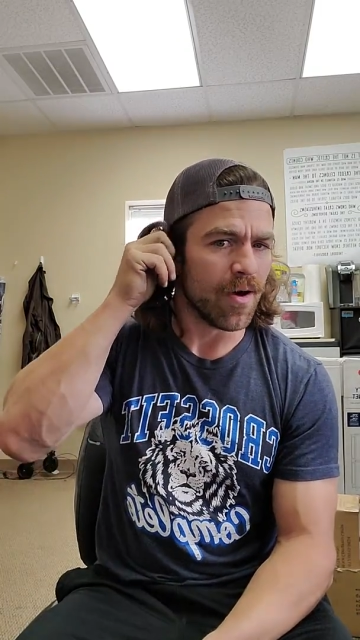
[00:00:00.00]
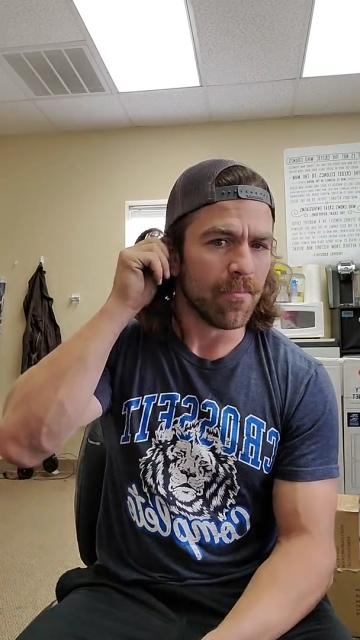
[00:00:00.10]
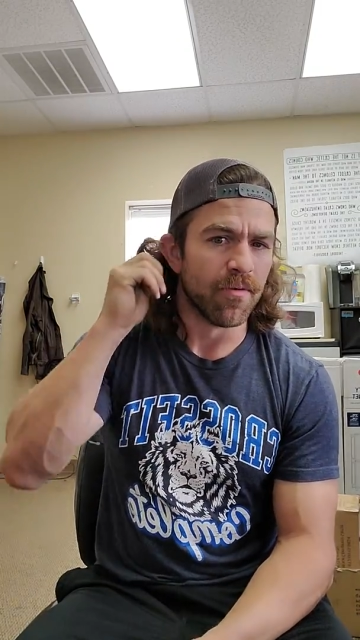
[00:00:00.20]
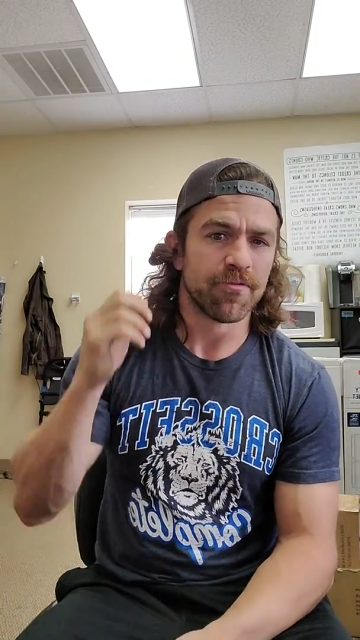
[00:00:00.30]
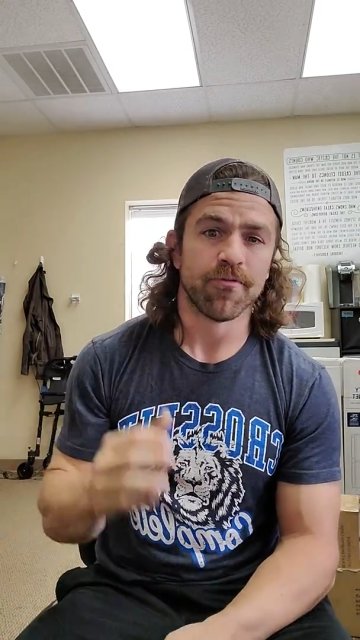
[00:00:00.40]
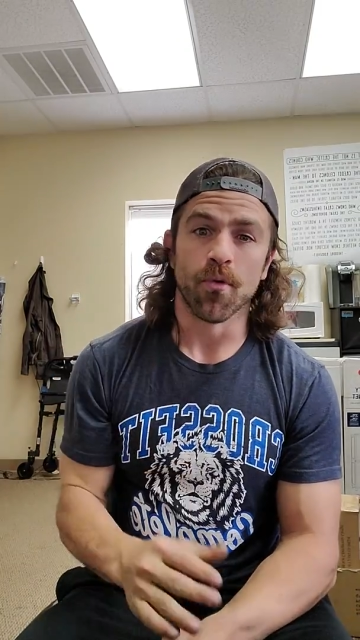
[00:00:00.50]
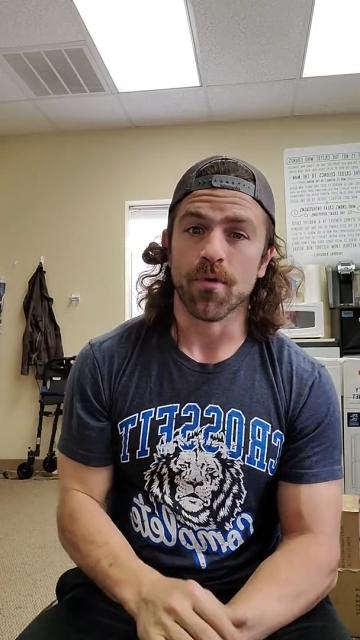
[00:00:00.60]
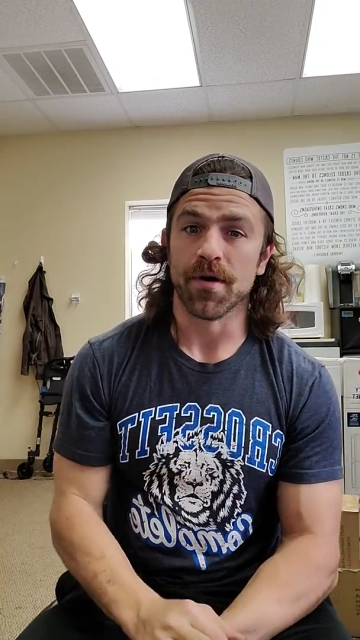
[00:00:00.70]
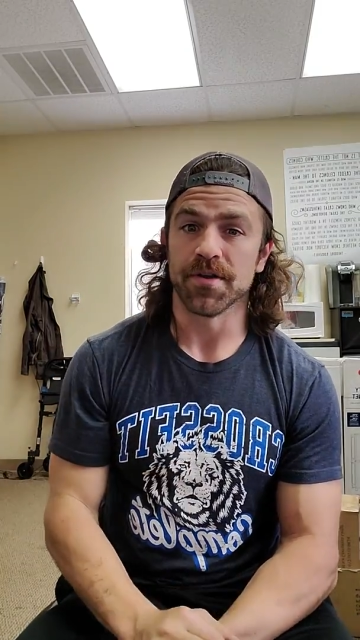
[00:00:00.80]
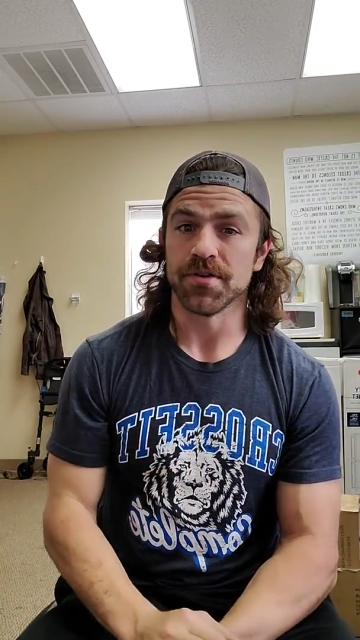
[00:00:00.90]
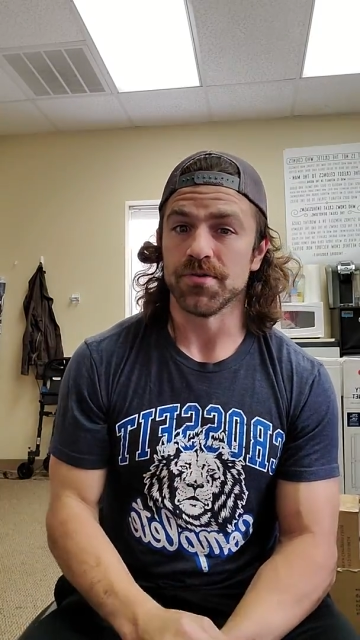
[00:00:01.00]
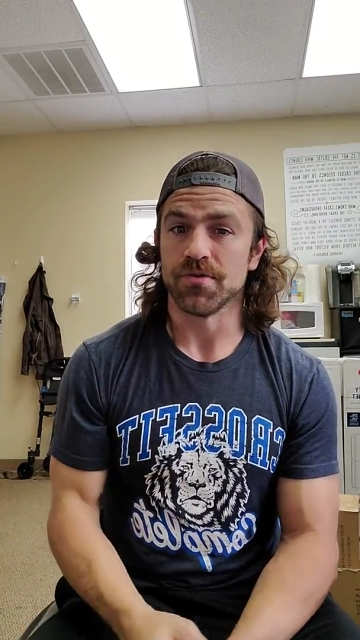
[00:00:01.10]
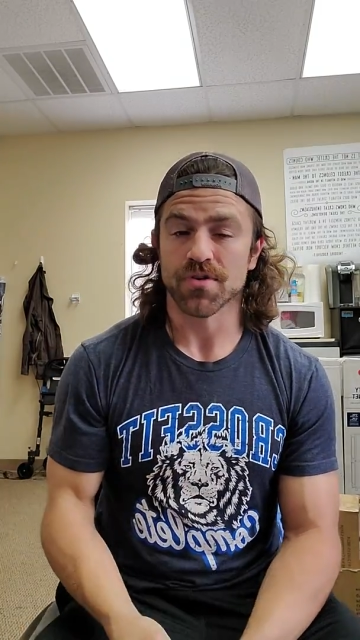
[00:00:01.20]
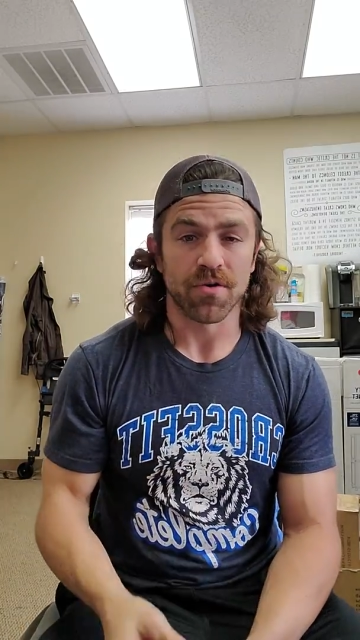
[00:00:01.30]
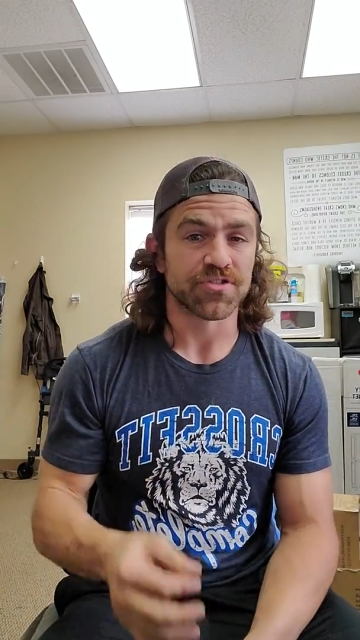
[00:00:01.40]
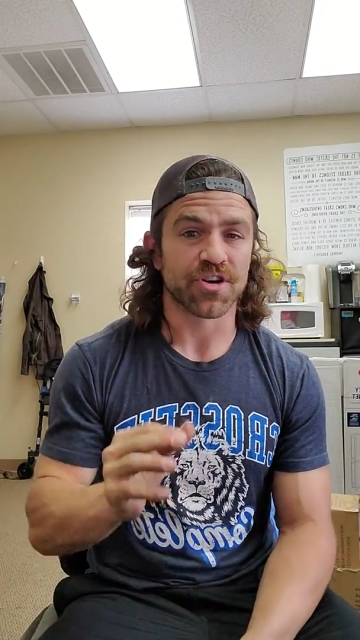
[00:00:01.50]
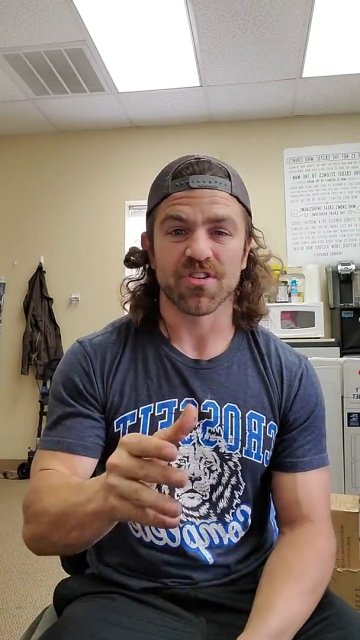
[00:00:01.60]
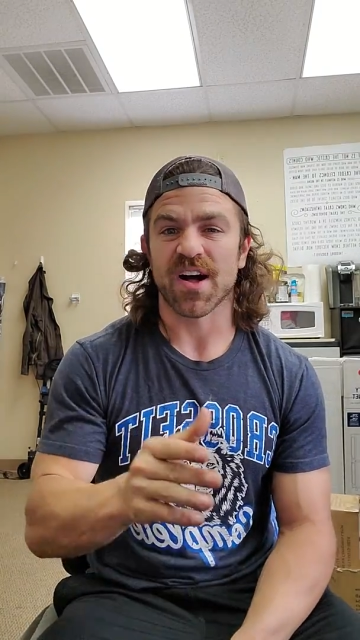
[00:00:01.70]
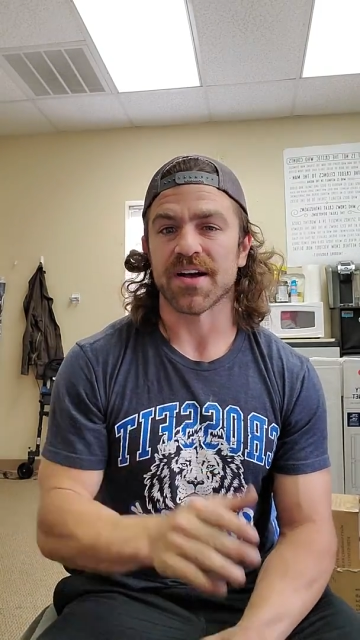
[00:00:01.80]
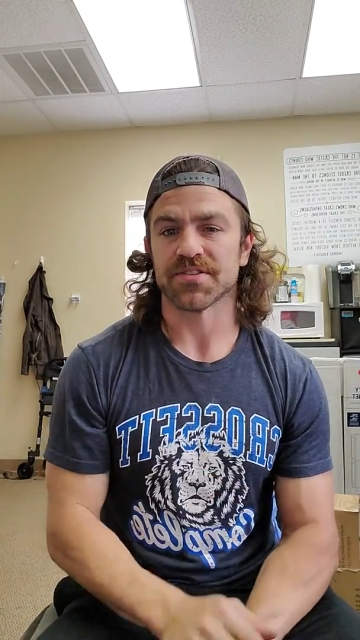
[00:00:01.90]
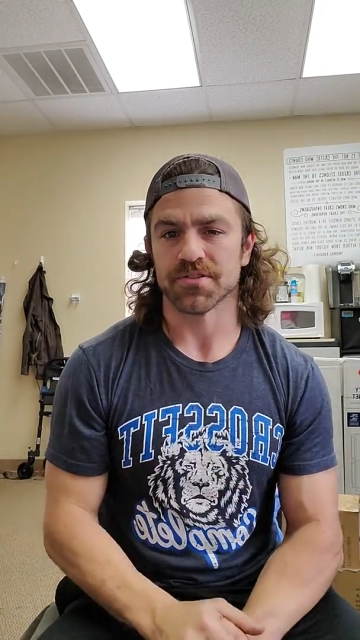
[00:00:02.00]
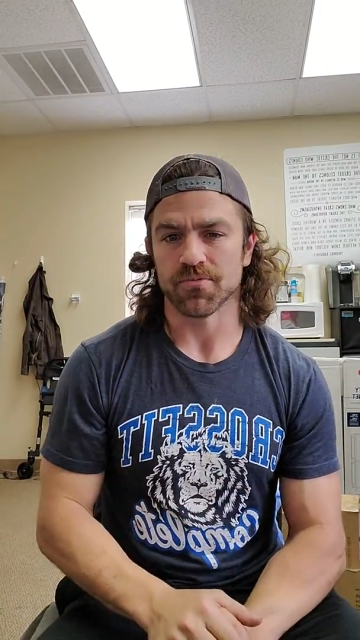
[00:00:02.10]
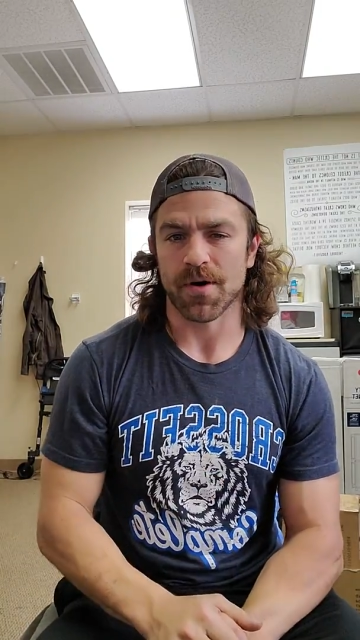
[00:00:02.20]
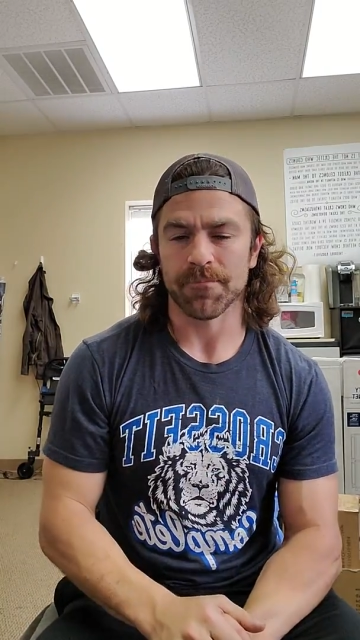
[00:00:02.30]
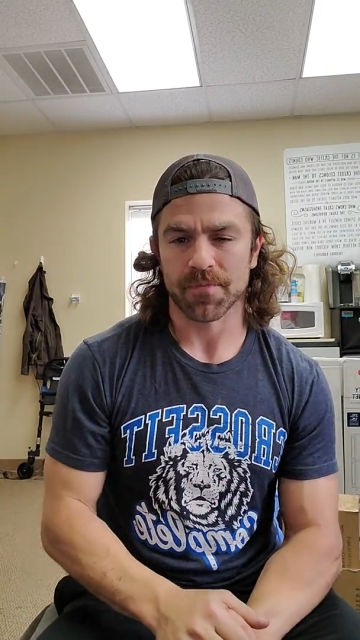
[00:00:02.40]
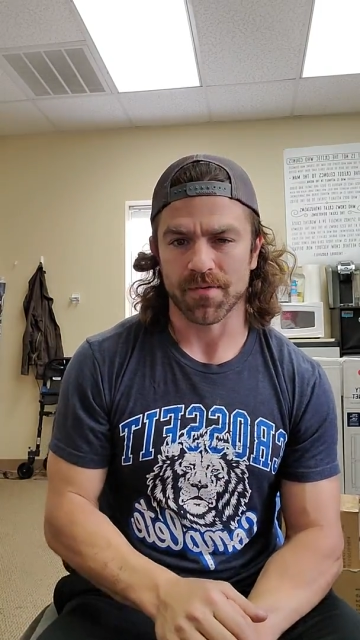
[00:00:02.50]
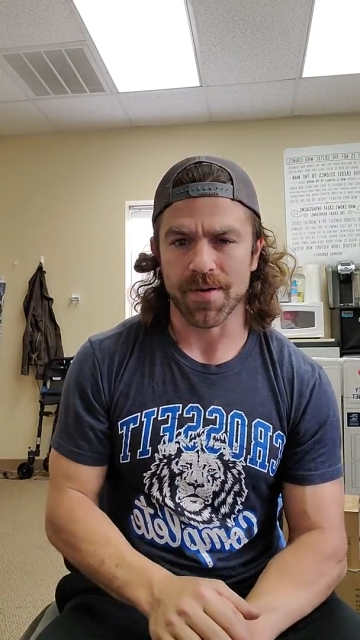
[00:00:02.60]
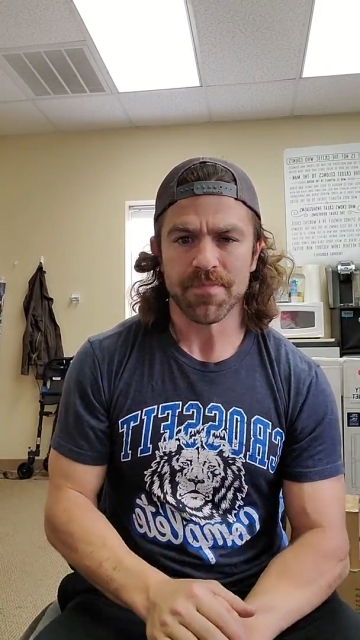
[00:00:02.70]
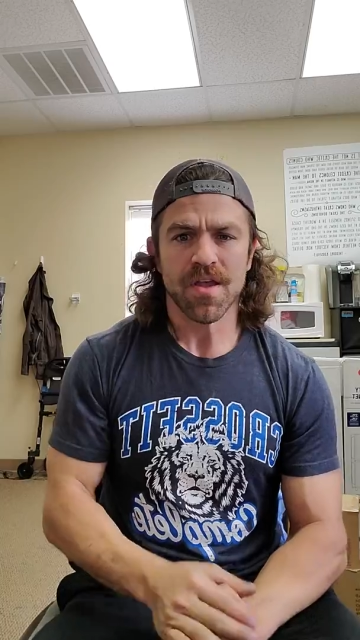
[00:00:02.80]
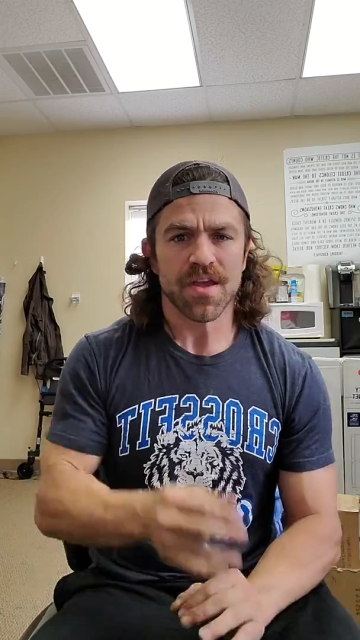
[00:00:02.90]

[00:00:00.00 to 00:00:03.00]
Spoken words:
before you coach your class as well. All right.